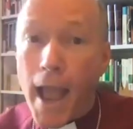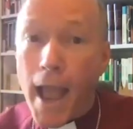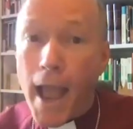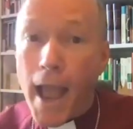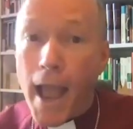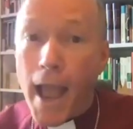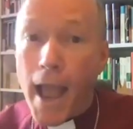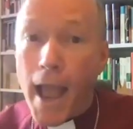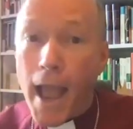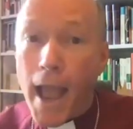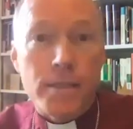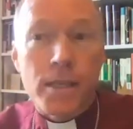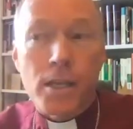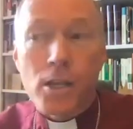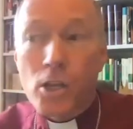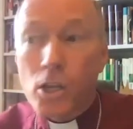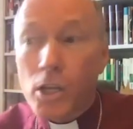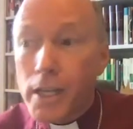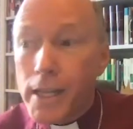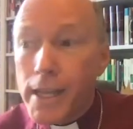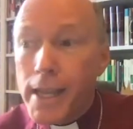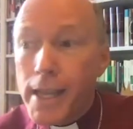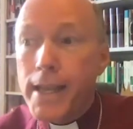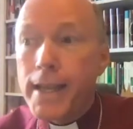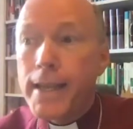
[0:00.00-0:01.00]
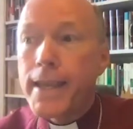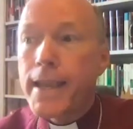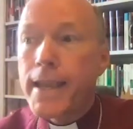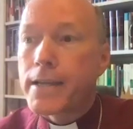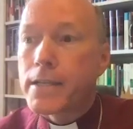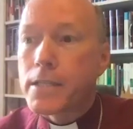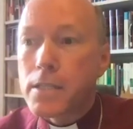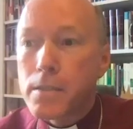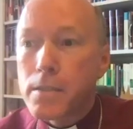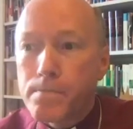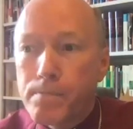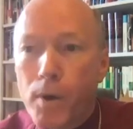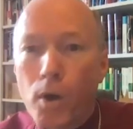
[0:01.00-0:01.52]
as clearly and
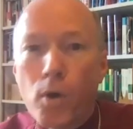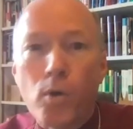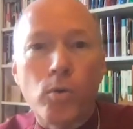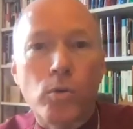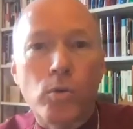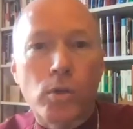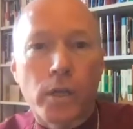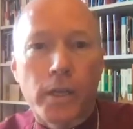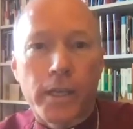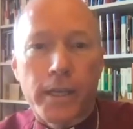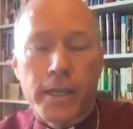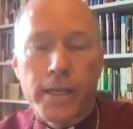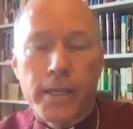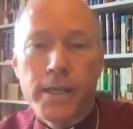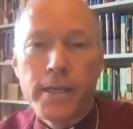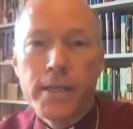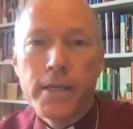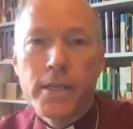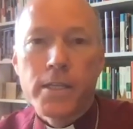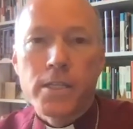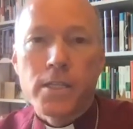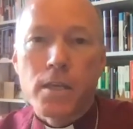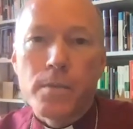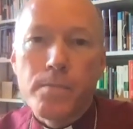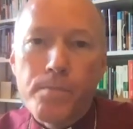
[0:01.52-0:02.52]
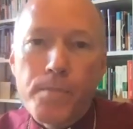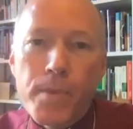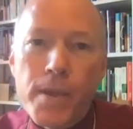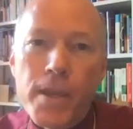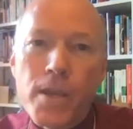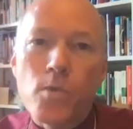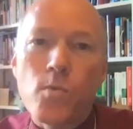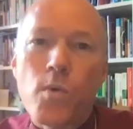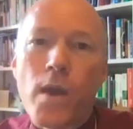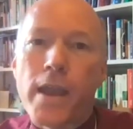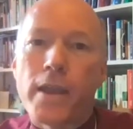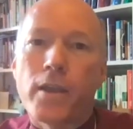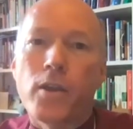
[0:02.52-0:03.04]
as boldly to
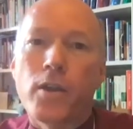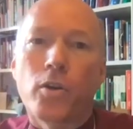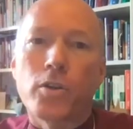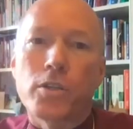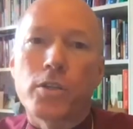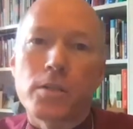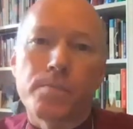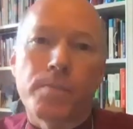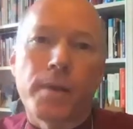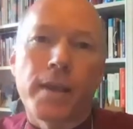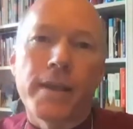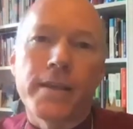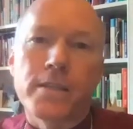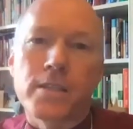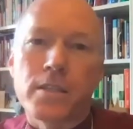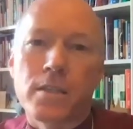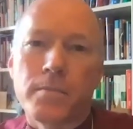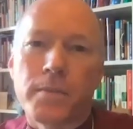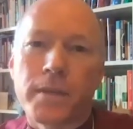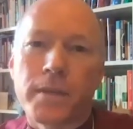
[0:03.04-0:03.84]
be where God has placed them?